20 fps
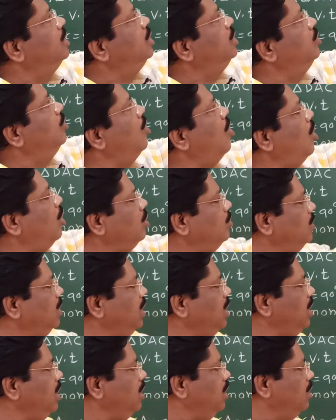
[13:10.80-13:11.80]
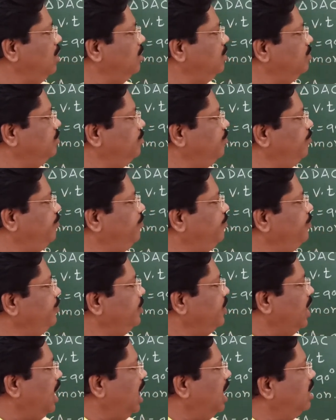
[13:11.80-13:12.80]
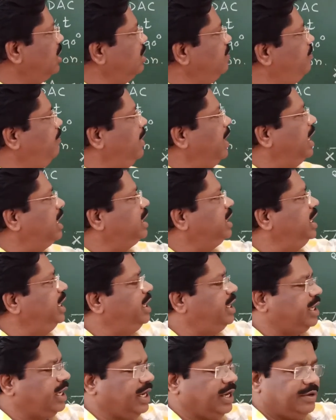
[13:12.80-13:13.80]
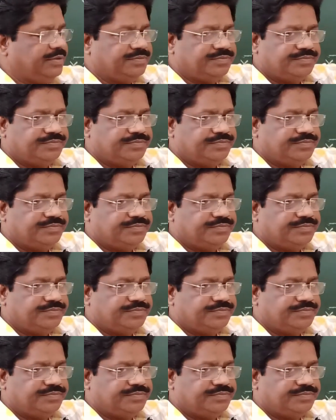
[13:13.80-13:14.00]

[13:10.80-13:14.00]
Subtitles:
normal and reflected ray.